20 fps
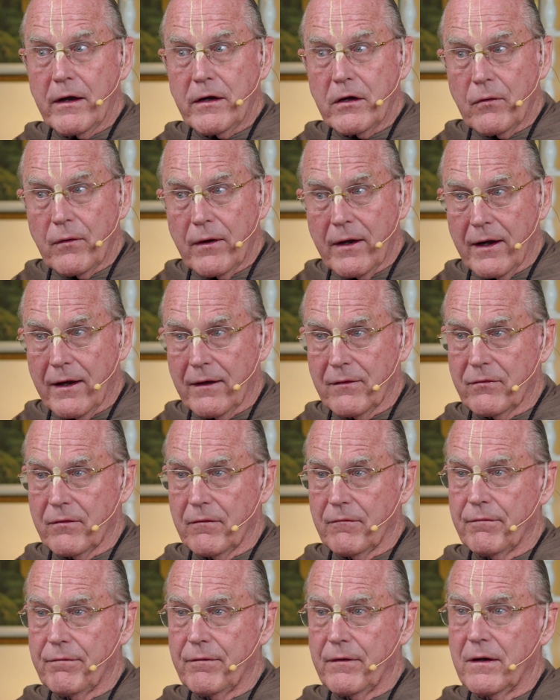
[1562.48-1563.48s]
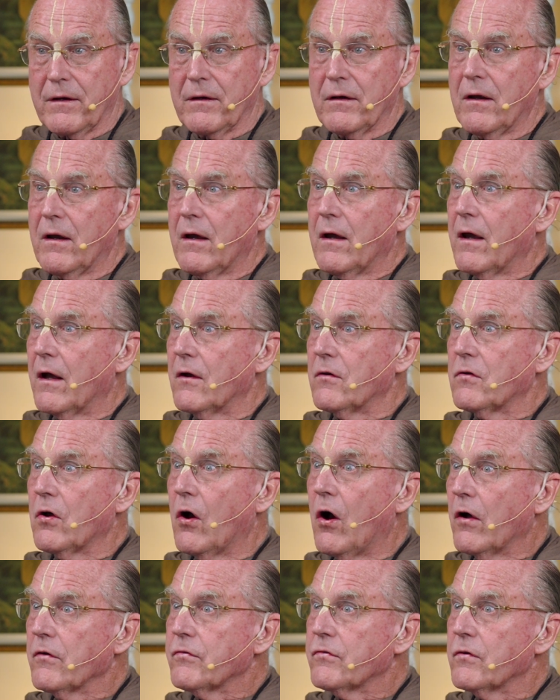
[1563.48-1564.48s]
your hands and feet and
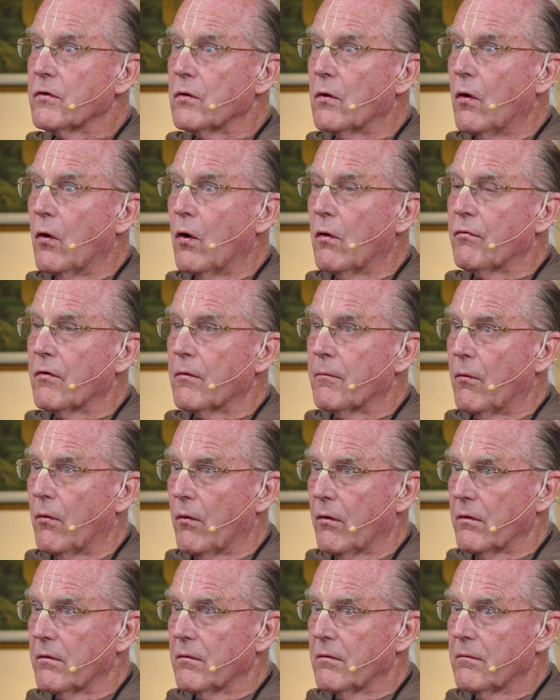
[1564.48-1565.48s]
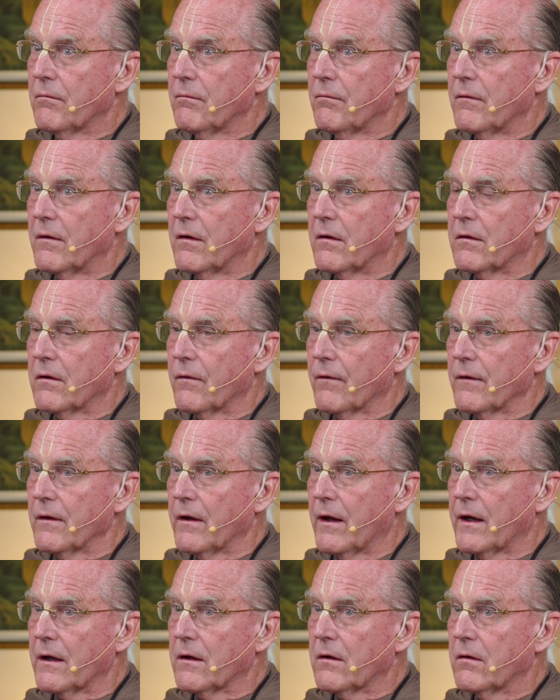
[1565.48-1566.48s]
toss you overboard into the
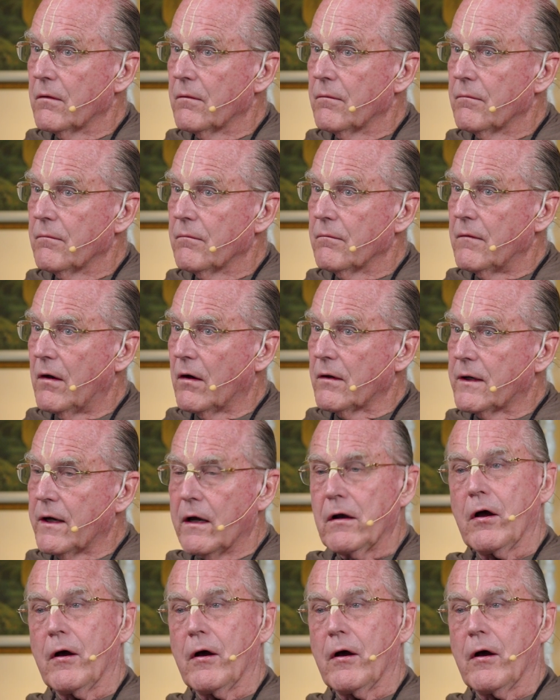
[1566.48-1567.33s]
lake. Now get